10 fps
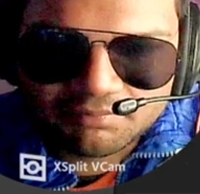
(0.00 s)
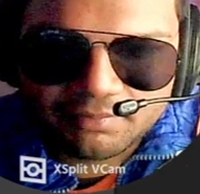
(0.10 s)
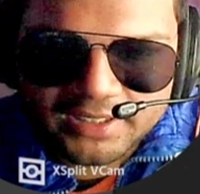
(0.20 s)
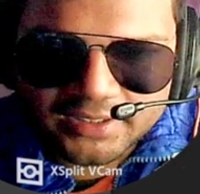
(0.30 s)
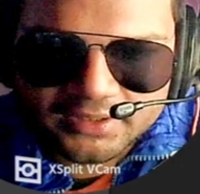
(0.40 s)

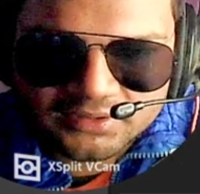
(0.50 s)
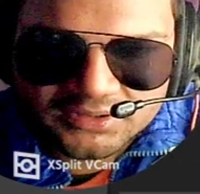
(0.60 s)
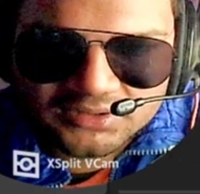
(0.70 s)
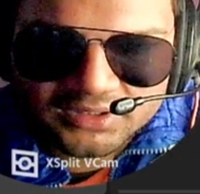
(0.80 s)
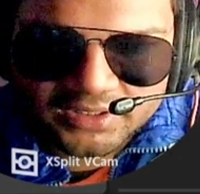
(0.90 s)
black
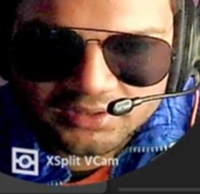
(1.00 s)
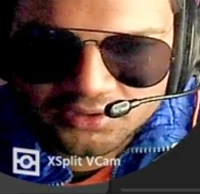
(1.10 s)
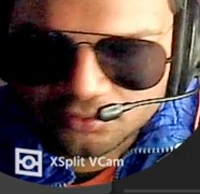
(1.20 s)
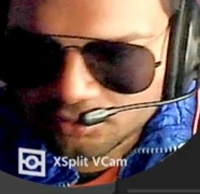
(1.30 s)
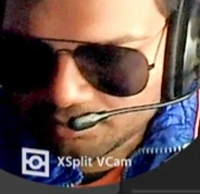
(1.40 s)
just select
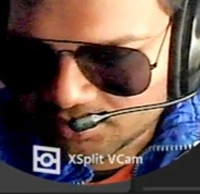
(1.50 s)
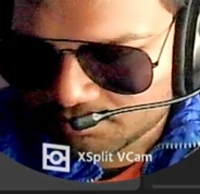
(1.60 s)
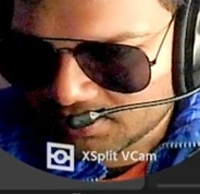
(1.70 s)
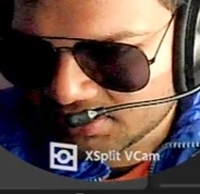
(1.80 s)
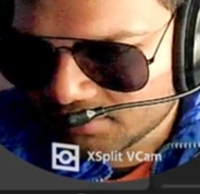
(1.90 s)
this node
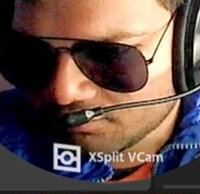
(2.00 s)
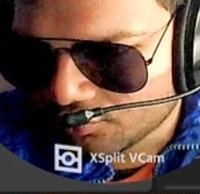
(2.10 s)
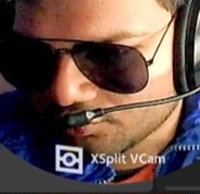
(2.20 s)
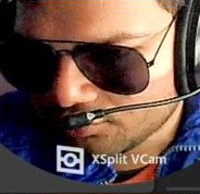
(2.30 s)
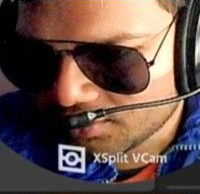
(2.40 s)
principal df
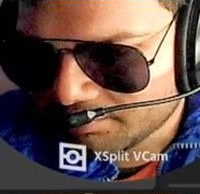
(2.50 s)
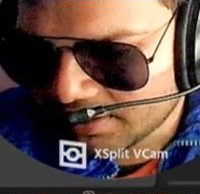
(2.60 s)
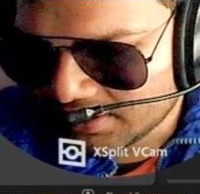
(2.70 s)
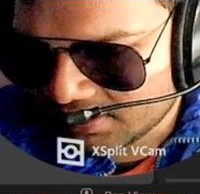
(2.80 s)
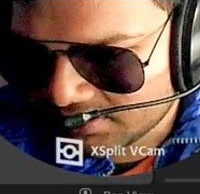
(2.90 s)
go to the
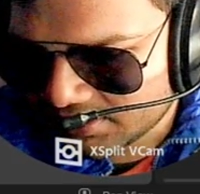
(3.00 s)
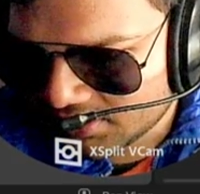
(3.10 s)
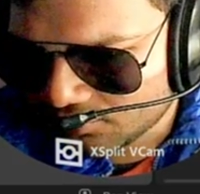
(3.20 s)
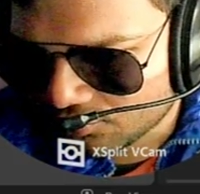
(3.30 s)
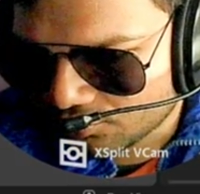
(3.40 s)
material
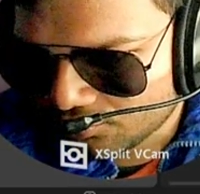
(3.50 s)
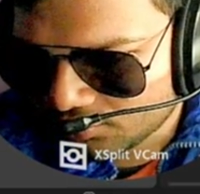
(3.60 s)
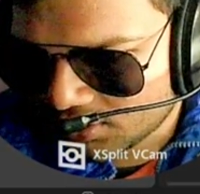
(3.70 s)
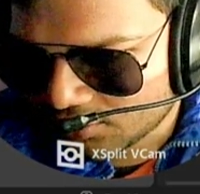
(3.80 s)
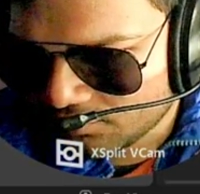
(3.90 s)
setting go
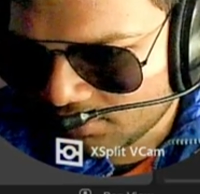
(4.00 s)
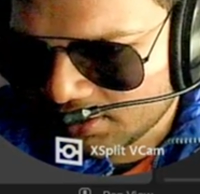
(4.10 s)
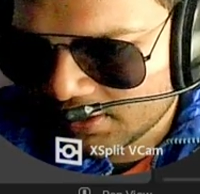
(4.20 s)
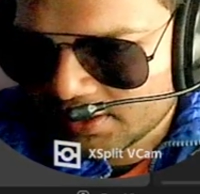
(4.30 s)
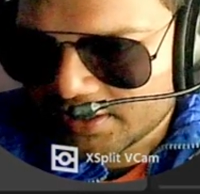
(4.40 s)
to the down
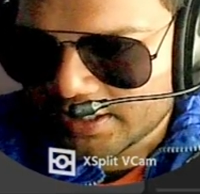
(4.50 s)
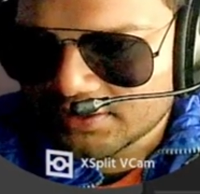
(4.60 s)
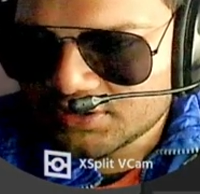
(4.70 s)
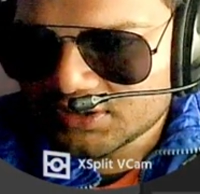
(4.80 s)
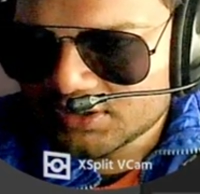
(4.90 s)
one
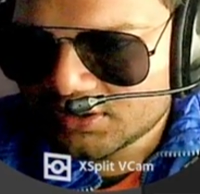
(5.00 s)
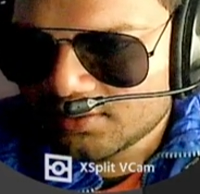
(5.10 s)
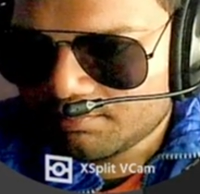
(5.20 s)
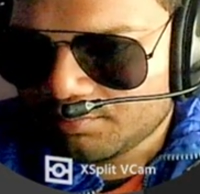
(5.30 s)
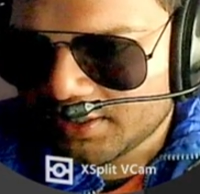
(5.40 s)
and change
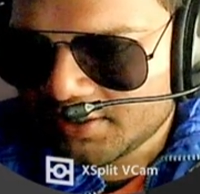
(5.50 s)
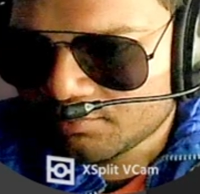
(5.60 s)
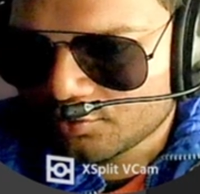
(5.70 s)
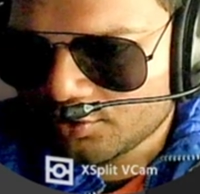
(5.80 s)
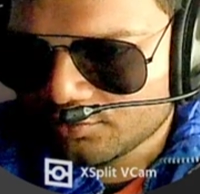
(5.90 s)
the blend
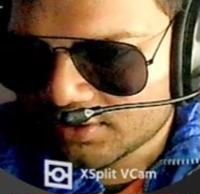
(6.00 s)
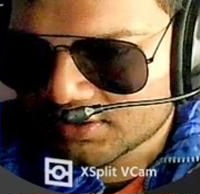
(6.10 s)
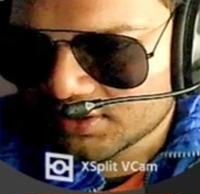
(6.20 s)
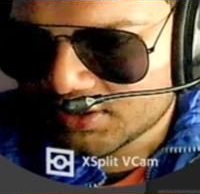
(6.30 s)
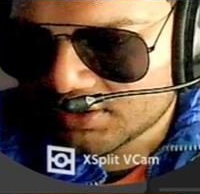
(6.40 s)
mode you
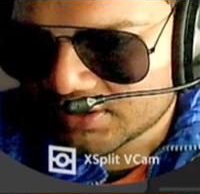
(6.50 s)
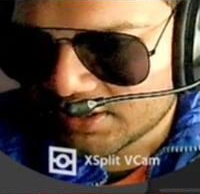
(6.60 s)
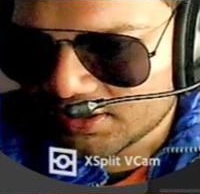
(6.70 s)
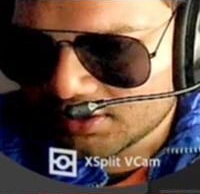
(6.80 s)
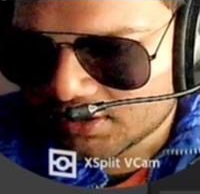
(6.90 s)
can see in
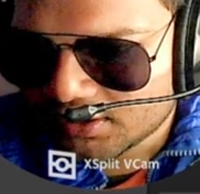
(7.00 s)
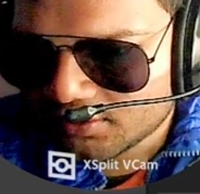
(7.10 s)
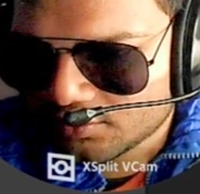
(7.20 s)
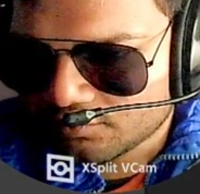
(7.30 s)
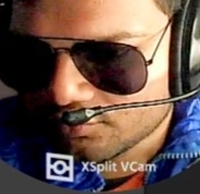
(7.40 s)
setting here
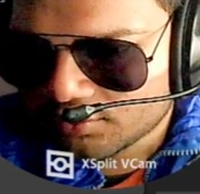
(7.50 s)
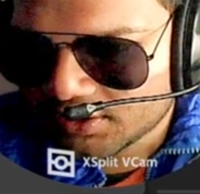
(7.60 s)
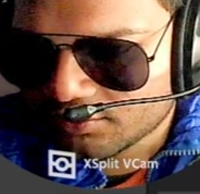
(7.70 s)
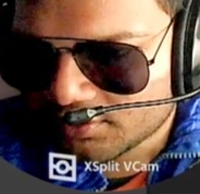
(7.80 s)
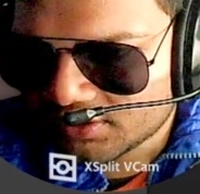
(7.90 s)
if you
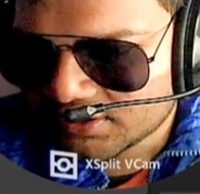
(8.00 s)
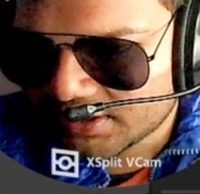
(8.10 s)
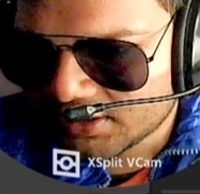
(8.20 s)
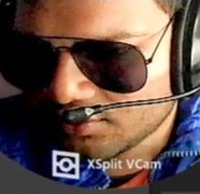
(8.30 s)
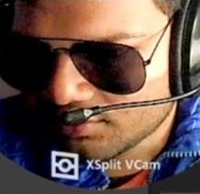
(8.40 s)
click on this
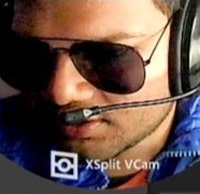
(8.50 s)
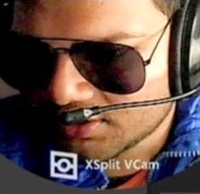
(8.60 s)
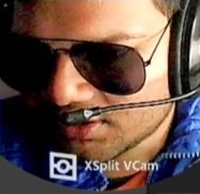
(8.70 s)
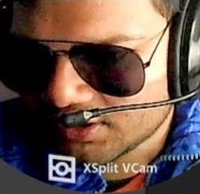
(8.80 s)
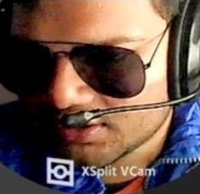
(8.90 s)
setting you
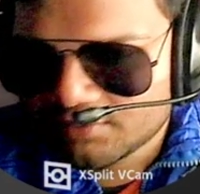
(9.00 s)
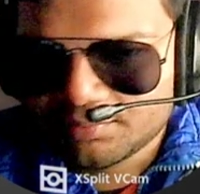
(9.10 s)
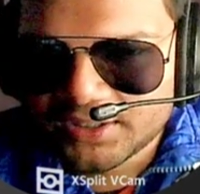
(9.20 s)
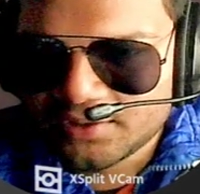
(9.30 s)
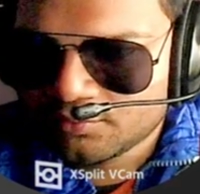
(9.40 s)
can see there is a
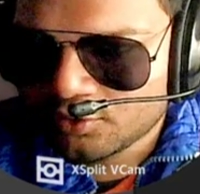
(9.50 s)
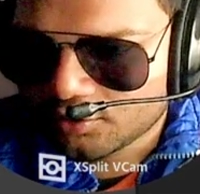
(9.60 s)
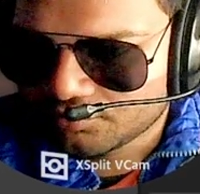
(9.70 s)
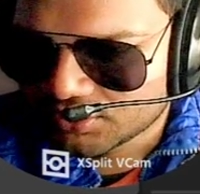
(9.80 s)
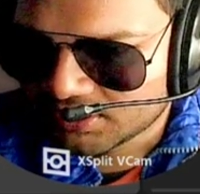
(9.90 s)
blend
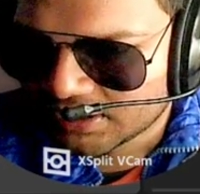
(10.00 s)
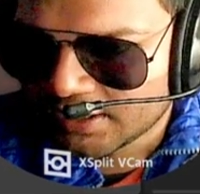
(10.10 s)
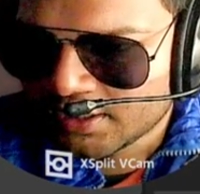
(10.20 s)
mode option here